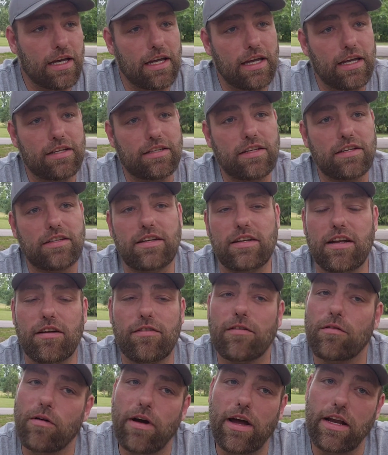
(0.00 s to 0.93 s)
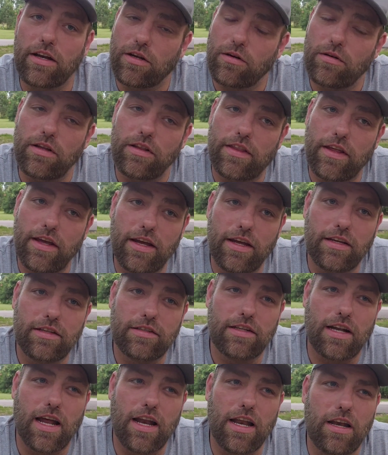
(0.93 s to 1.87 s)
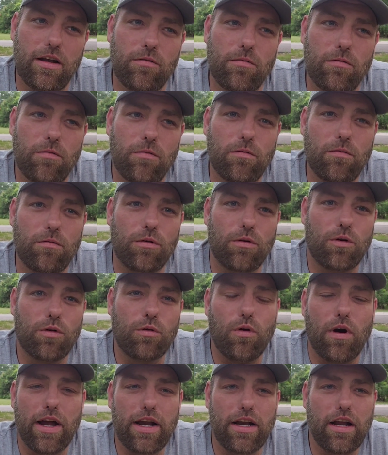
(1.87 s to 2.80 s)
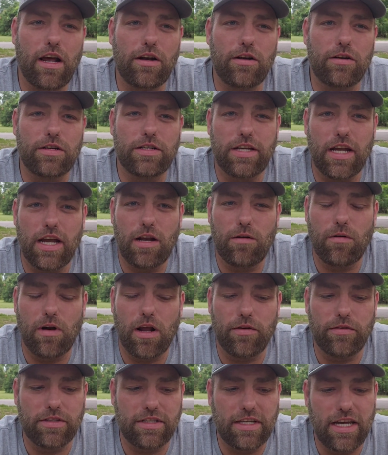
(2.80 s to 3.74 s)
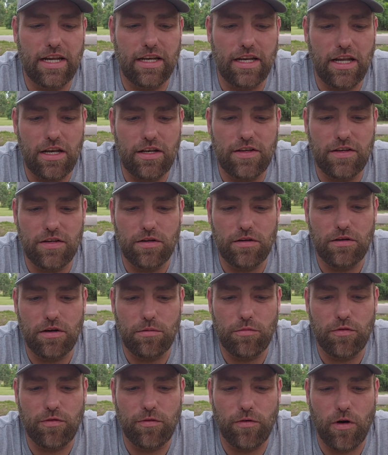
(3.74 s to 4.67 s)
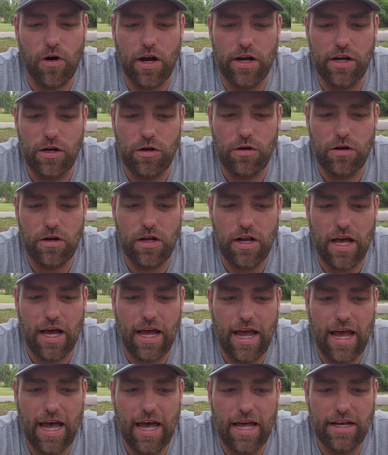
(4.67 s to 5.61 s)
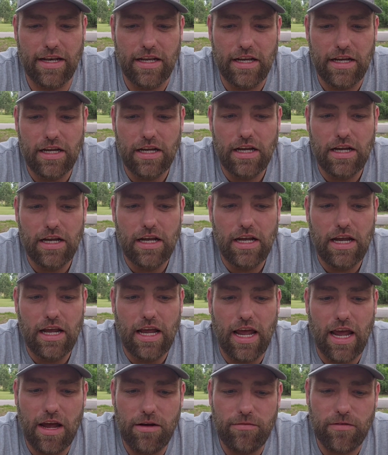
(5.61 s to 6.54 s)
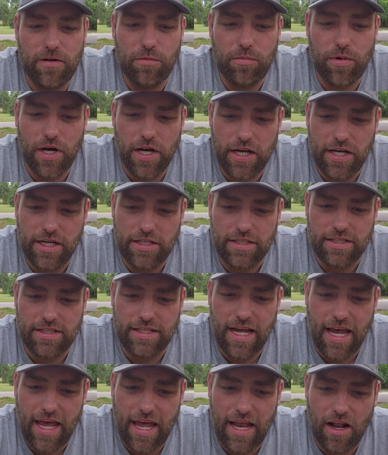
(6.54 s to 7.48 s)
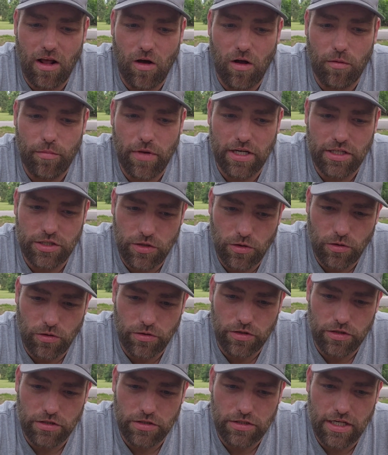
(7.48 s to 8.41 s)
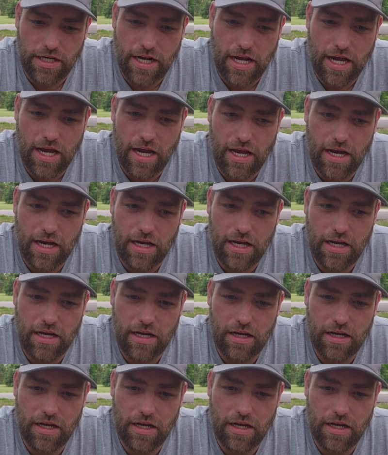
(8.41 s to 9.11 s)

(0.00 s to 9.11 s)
it's just a different way of doing things, and I didn't quite understand what I was getting into. And before I knew it, I had everybody's debt on my shoulders. And